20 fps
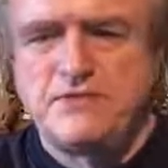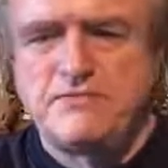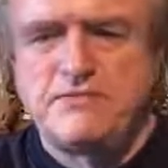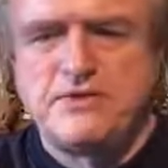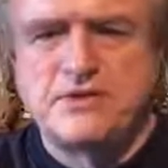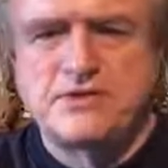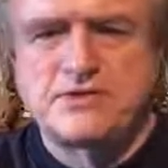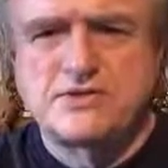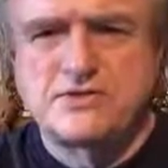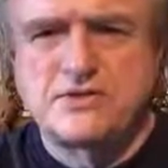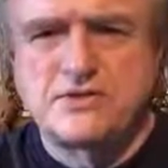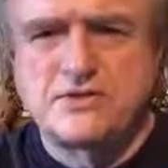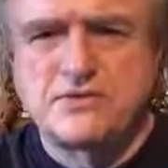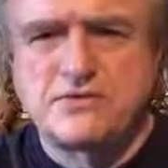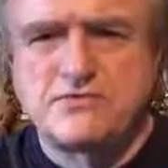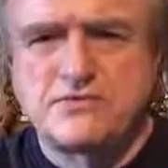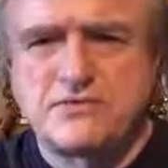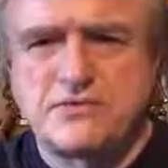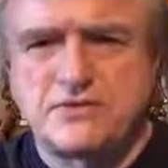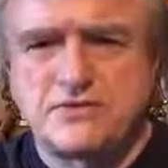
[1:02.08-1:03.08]
First thing,
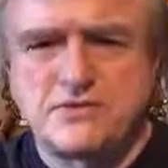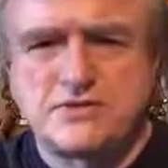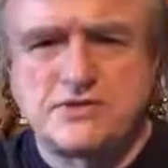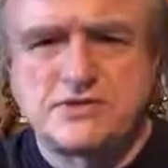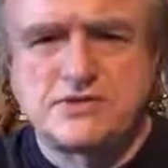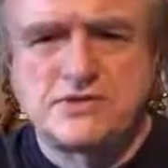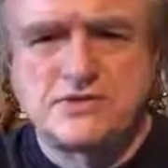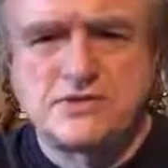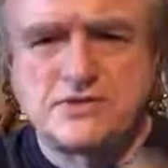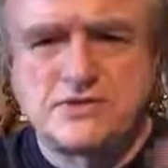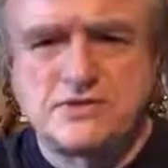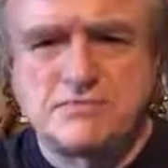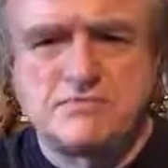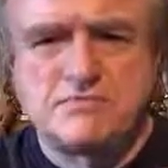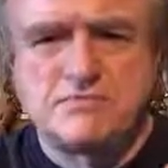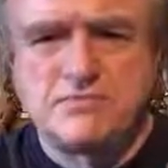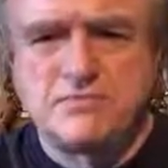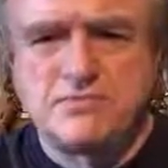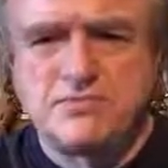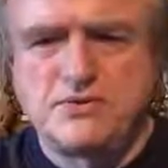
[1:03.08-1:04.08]
of course, is to
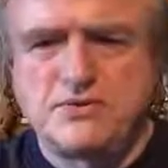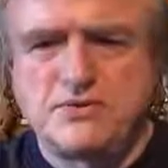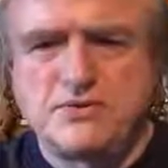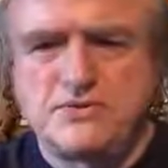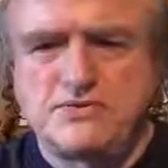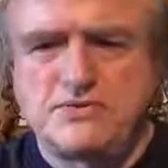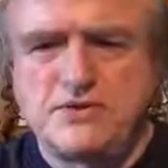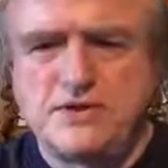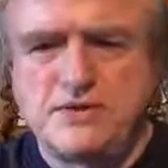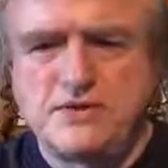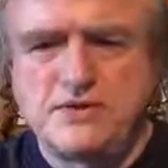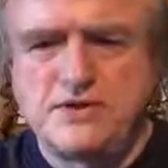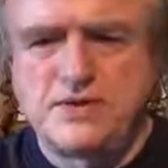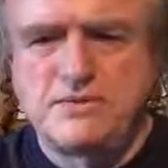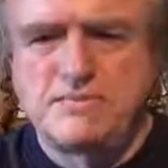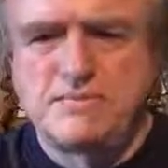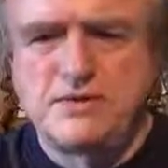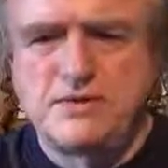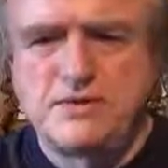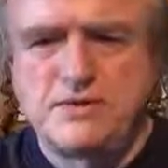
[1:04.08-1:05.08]
put the feet
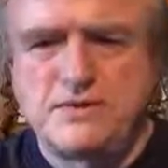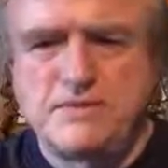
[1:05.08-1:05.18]
up